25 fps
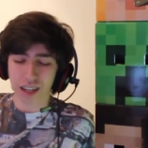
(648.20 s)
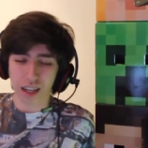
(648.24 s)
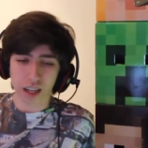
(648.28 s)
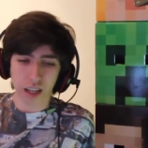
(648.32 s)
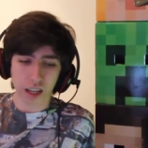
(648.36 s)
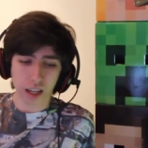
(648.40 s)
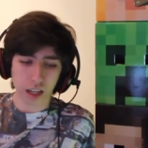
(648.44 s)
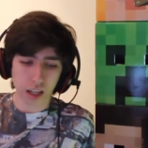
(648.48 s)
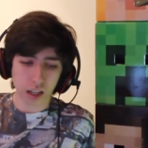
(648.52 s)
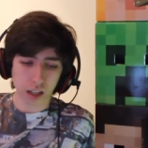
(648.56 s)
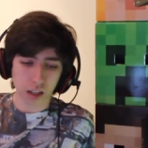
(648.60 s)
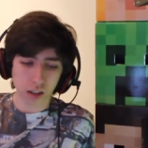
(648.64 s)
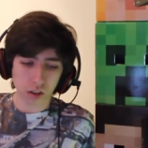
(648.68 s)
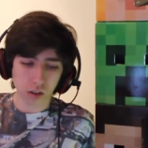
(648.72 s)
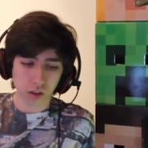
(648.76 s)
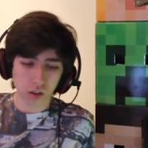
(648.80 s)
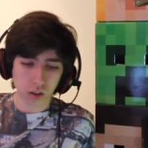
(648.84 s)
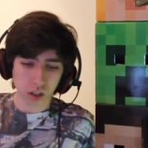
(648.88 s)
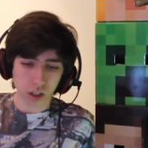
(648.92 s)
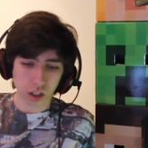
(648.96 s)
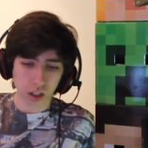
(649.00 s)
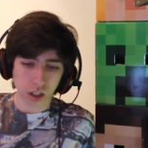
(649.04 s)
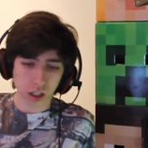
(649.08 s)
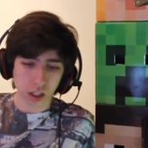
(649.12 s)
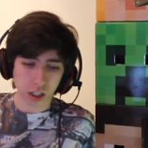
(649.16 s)
and
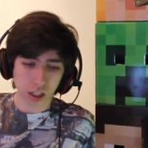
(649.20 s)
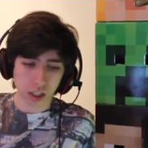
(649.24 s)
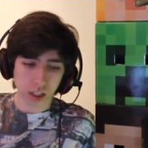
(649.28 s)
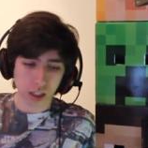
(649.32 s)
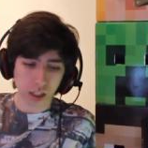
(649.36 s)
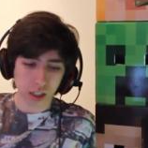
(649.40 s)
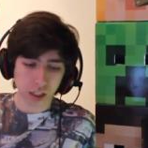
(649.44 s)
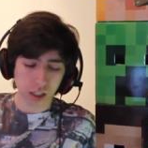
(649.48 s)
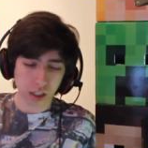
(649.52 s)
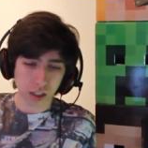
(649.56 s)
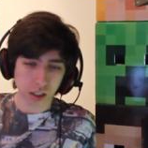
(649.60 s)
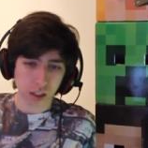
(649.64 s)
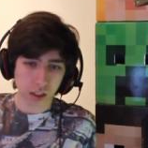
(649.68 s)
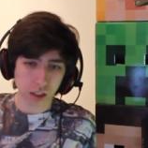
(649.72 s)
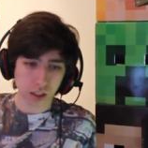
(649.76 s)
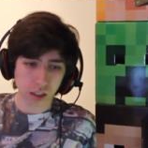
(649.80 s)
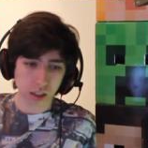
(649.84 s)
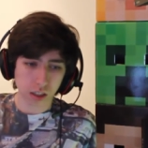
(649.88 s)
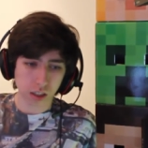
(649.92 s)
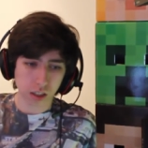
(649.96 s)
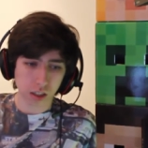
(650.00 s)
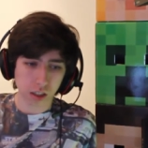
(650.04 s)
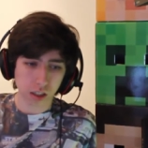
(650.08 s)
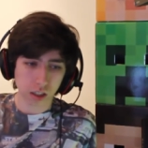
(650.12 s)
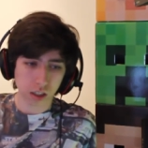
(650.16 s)
uh,
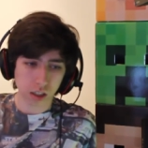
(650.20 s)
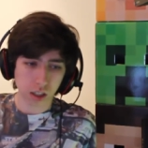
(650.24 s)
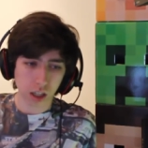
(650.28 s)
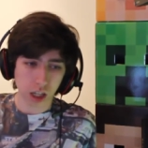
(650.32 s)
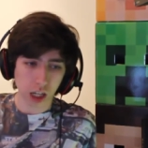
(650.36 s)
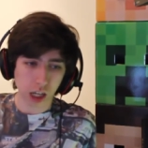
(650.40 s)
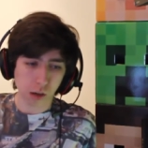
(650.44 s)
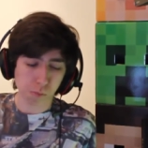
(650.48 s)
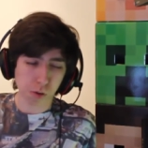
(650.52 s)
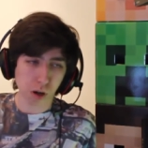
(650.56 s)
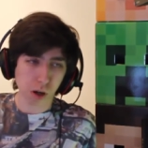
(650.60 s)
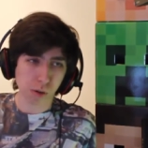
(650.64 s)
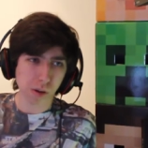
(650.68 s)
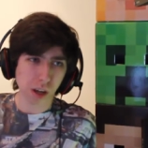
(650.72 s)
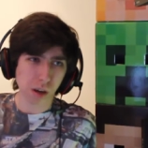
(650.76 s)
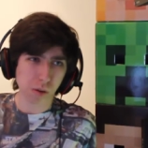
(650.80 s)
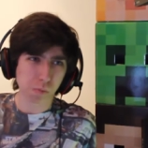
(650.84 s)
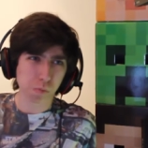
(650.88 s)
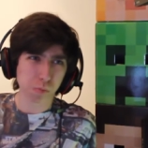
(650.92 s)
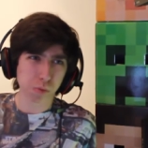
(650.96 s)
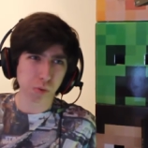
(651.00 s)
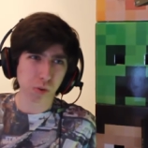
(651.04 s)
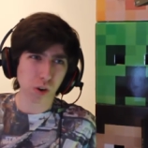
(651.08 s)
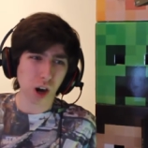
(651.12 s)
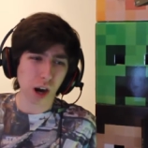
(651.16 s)
I'll, I'll
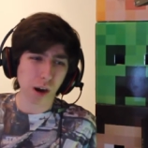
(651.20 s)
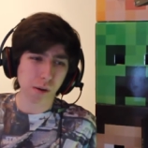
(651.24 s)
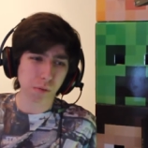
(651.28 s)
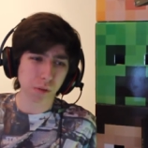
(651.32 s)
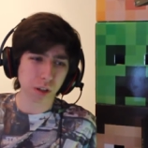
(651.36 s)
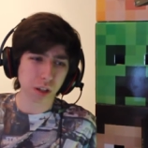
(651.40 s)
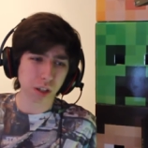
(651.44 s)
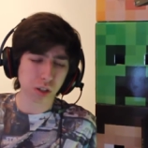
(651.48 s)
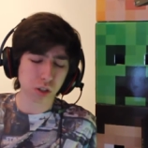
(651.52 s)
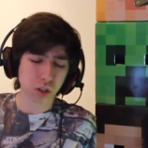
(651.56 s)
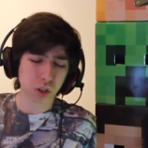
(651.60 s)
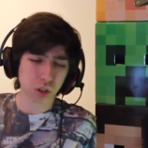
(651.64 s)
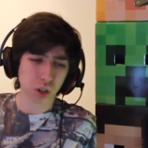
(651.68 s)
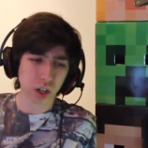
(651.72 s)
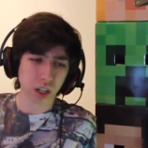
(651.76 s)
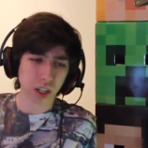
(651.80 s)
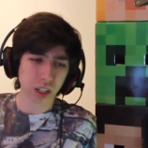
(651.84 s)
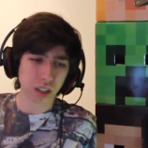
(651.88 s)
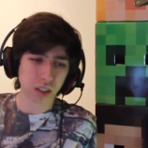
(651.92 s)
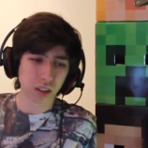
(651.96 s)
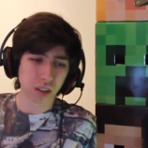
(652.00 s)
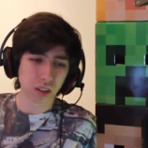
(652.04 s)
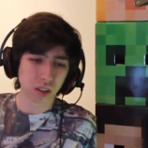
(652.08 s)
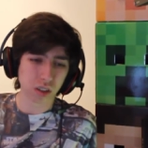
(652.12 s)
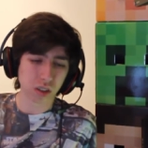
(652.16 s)
probably try
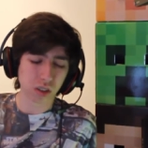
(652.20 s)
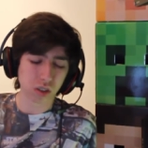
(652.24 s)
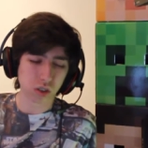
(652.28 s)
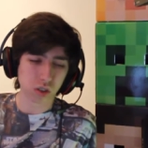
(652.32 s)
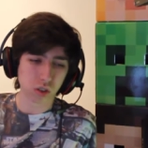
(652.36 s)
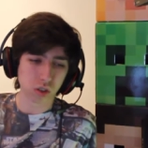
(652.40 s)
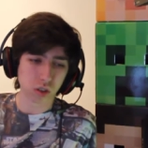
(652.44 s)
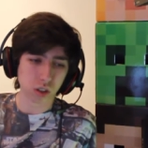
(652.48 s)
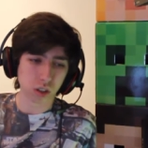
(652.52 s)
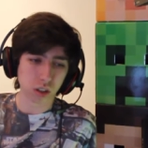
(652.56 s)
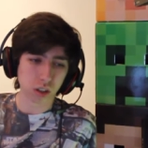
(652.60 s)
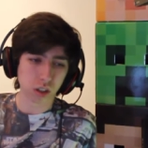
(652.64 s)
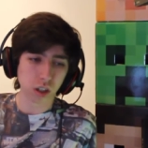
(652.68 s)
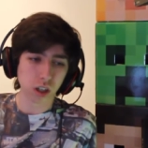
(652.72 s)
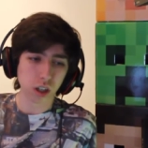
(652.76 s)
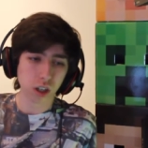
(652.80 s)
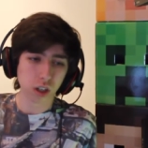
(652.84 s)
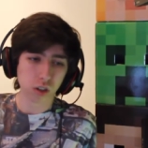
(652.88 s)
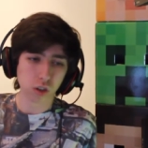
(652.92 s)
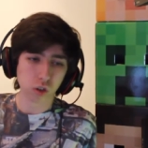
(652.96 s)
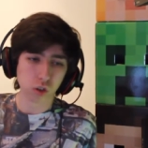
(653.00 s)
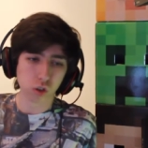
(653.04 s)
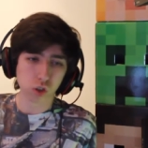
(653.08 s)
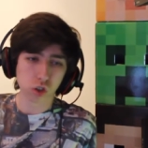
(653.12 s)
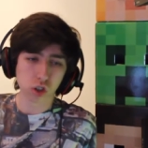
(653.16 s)
and do the
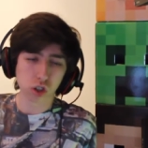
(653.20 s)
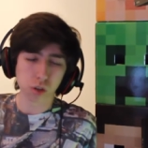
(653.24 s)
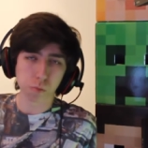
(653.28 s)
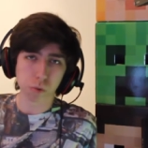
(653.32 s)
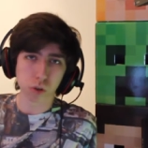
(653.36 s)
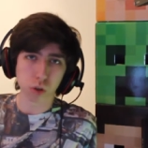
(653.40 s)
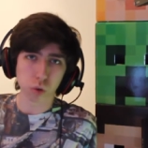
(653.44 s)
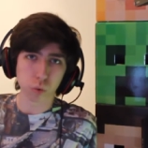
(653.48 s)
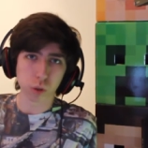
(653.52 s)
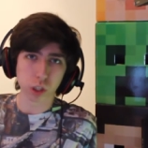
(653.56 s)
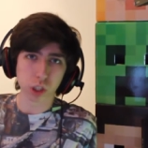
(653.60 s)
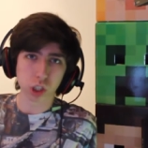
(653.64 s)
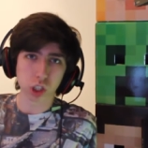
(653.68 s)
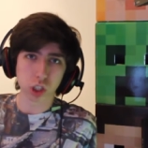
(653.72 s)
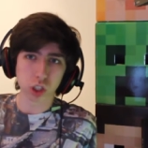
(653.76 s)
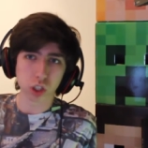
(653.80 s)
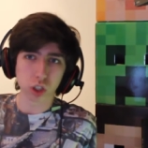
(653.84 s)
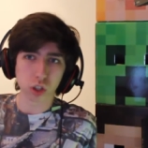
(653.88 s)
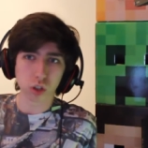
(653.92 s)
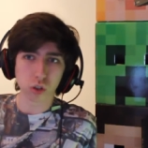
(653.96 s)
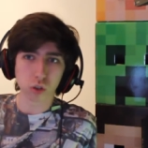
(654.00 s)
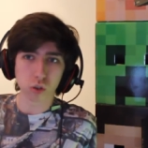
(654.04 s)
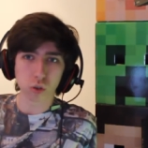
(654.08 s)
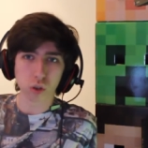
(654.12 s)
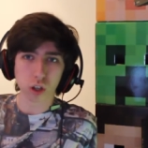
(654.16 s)
new Super Luigi
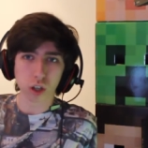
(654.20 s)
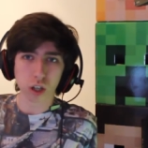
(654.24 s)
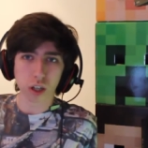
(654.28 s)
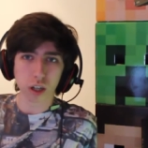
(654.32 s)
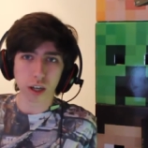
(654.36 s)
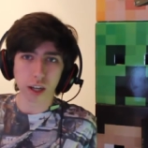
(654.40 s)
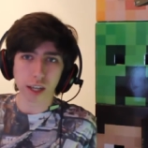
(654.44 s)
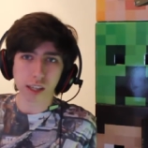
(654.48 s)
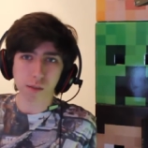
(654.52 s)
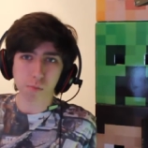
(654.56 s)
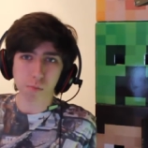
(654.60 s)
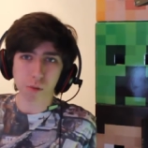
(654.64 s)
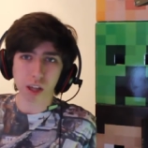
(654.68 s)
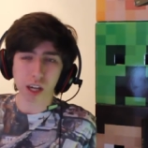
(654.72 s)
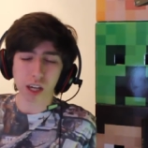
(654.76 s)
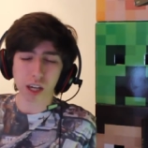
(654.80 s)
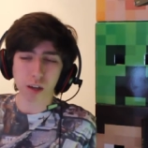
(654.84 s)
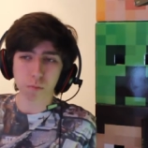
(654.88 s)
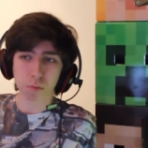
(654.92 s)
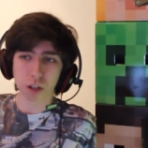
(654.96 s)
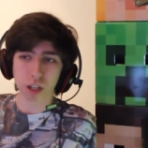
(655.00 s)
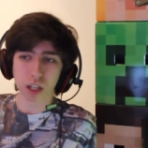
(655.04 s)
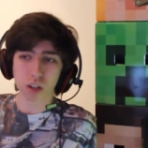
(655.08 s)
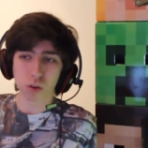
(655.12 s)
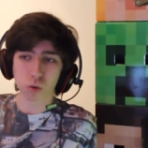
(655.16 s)
U Let's Play,
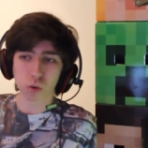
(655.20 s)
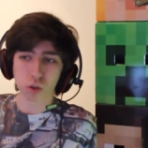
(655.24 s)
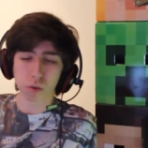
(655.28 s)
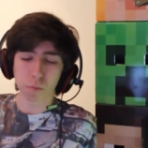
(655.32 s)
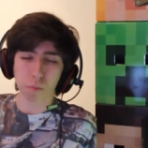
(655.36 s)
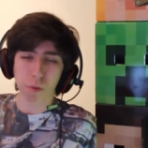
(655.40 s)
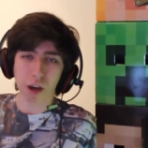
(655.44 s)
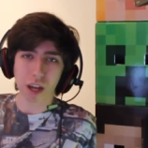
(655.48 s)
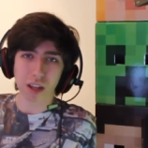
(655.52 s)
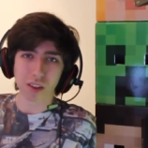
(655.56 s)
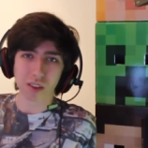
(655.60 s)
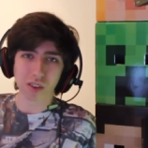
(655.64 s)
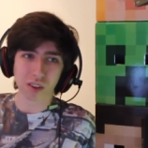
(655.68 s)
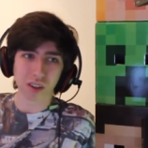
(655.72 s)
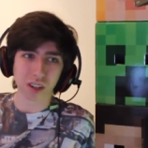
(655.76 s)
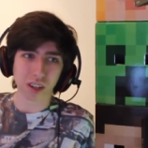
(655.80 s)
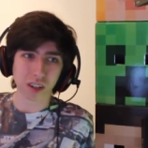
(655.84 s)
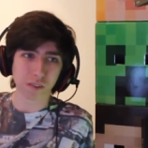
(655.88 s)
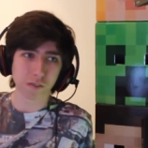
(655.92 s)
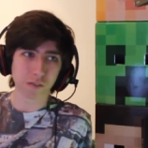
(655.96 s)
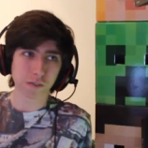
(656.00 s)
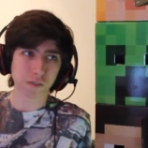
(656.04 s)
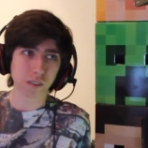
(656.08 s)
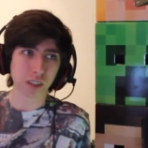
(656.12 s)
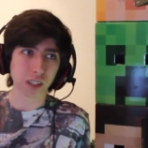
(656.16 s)
but it all depends on
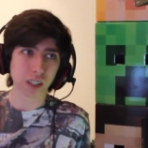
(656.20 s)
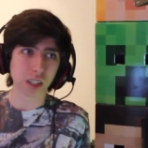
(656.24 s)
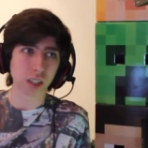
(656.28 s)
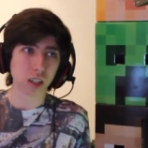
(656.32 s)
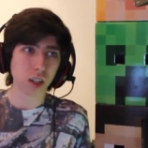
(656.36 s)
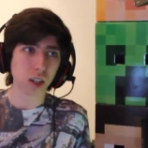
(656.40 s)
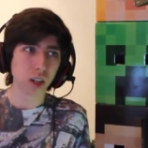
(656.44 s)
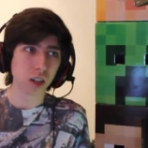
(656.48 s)
if the